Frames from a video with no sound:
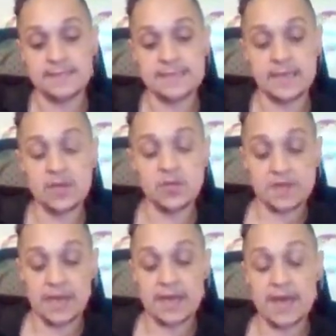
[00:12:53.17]
seeing here with
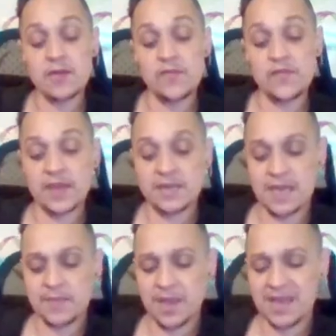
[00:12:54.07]
the
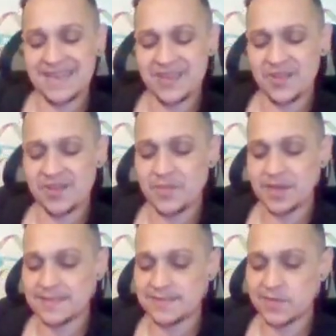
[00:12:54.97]
Hierophant, I'm kind of hearing
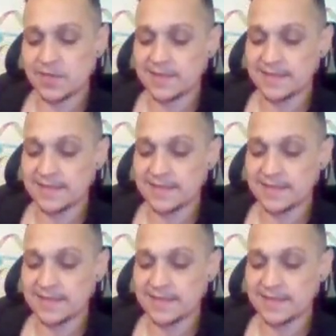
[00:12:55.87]
about somebody